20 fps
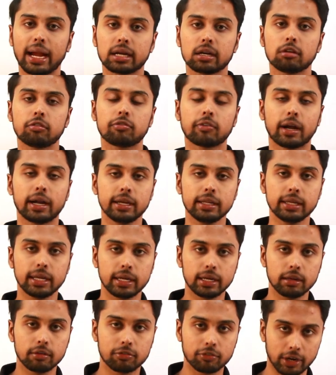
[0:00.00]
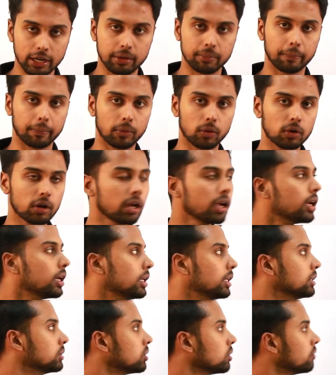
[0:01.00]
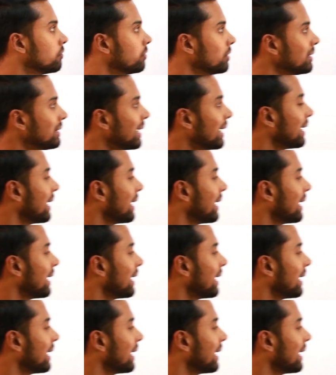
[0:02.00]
Act of 1985. Okay. So with